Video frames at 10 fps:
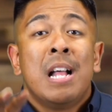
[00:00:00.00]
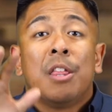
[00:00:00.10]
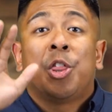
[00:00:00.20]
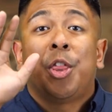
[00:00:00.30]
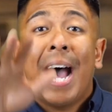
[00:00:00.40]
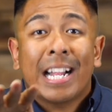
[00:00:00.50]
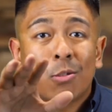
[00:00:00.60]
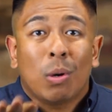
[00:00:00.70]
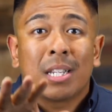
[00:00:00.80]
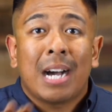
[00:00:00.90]
That's
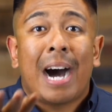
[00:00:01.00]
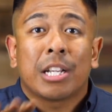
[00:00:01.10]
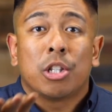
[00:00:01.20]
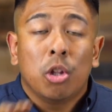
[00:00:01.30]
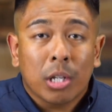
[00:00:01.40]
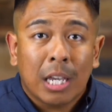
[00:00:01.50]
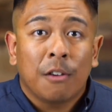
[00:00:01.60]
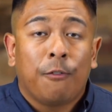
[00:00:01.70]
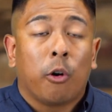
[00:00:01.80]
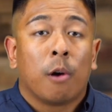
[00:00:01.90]
what God is looking
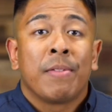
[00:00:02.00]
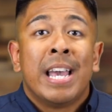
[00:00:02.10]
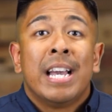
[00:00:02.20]
for.